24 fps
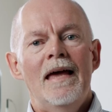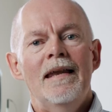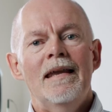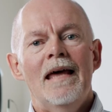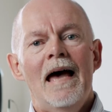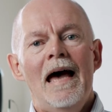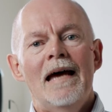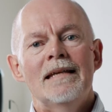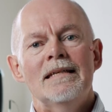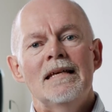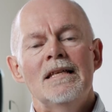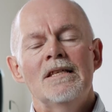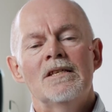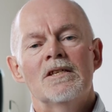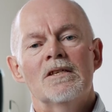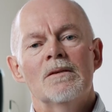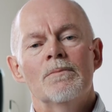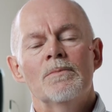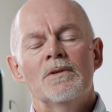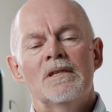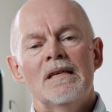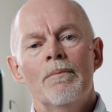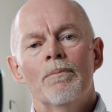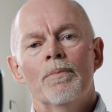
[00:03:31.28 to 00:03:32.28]
Then add in
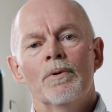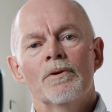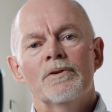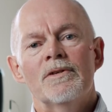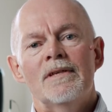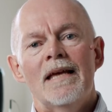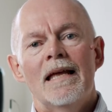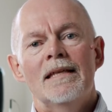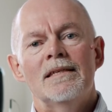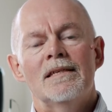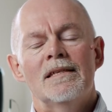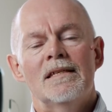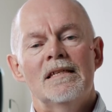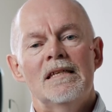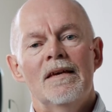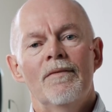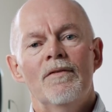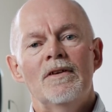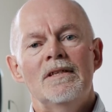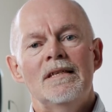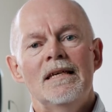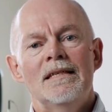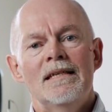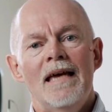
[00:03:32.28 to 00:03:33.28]
some simple
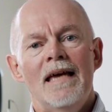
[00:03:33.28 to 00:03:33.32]
sensitivity